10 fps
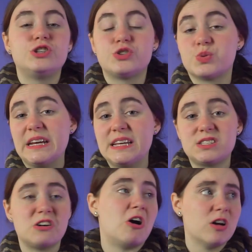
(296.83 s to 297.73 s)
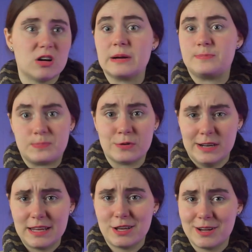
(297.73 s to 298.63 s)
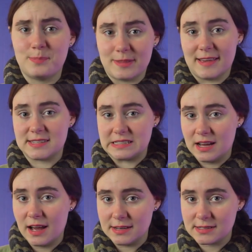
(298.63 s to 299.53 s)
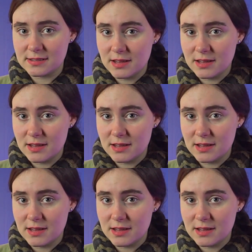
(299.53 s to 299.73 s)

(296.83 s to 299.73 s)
Trees are a pretty good place to hunt.